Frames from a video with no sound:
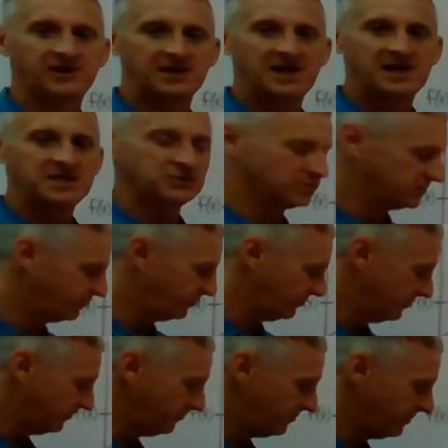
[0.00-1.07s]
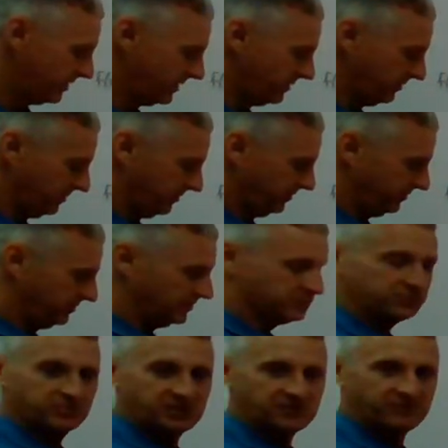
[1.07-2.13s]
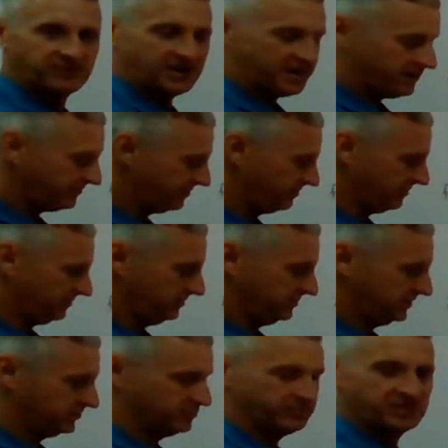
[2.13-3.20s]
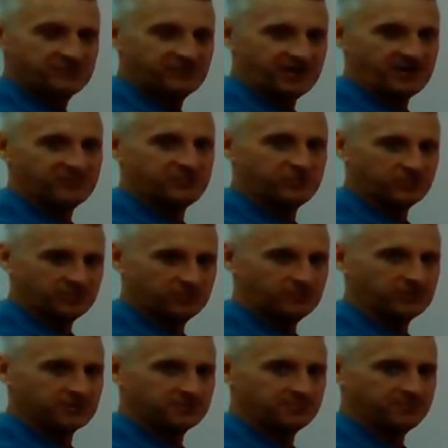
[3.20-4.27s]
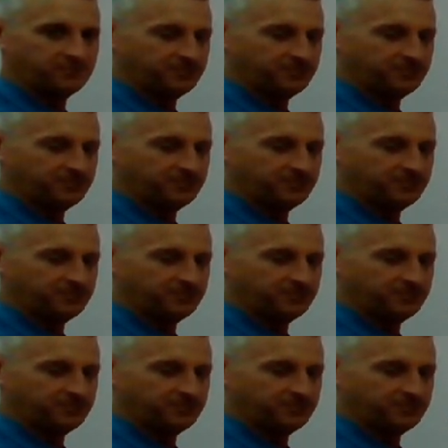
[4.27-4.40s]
and h was 0.1, this would be 5, this would be 5.1.